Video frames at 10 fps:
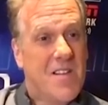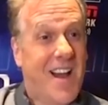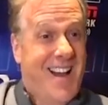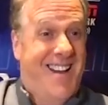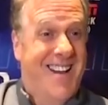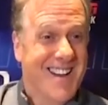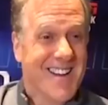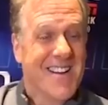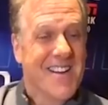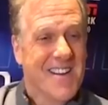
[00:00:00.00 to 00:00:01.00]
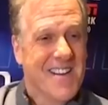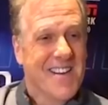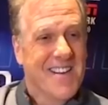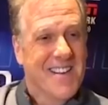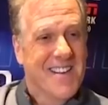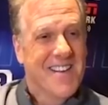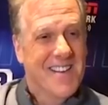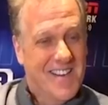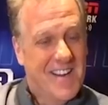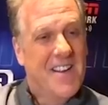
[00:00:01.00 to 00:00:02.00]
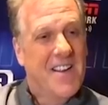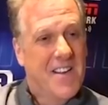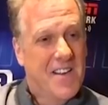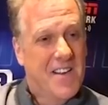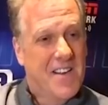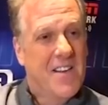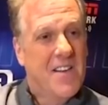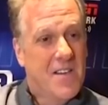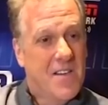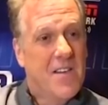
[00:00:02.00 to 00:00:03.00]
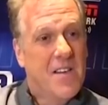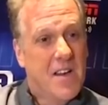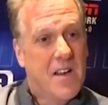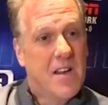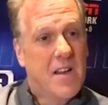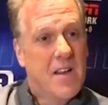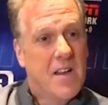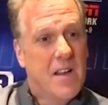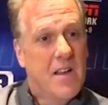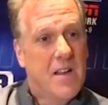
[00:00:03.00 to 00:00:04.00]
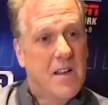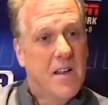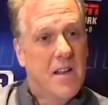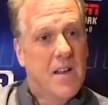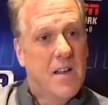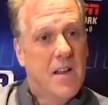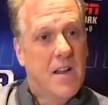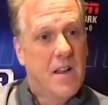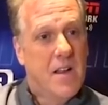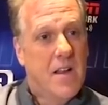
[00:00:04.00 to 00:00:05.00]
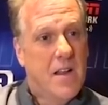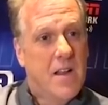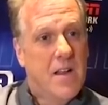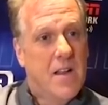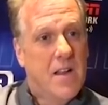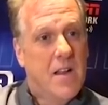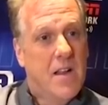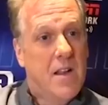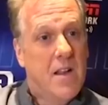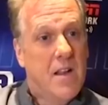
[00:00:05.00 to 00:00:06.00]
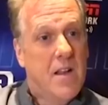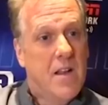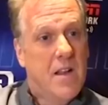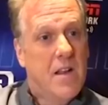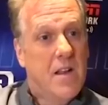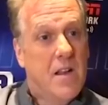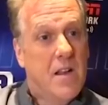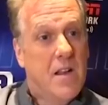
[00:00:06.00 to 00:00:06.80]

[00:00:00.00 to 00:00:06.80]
(silent)